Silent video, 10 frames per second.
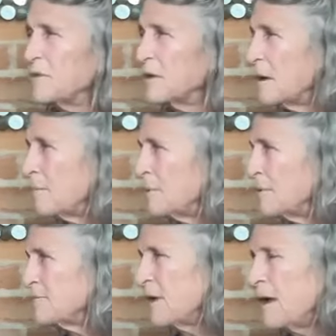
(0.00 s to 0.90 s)
a couple
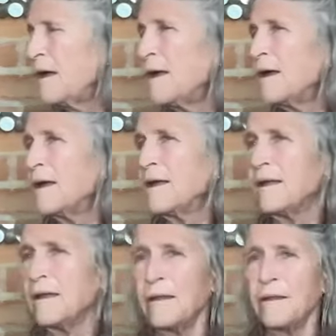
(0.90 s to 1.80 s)
of
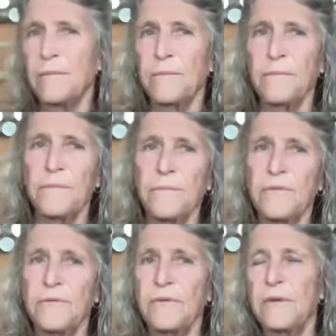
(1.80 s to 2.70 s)

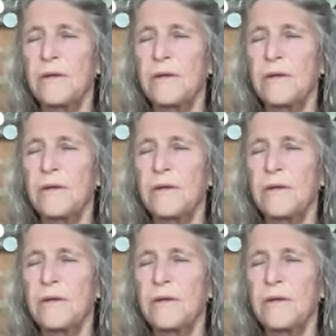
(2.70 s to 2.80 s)
times,